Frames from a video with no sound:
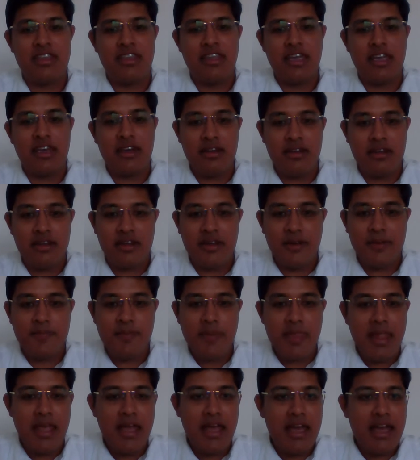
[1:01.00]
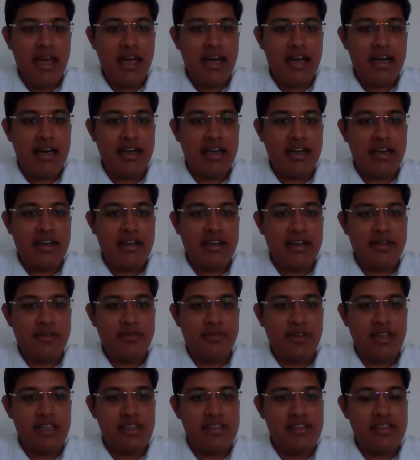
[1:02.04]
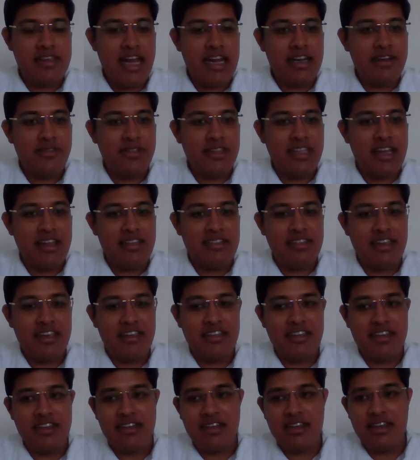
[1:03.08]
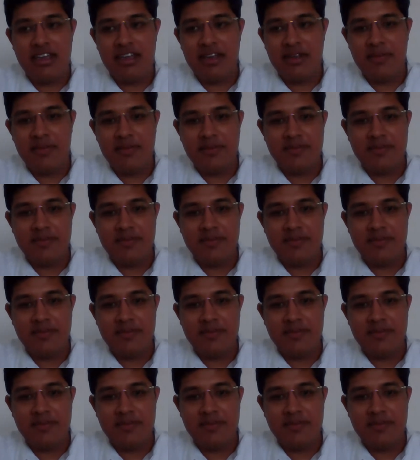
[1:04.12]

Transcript: and then we'll start with our session today.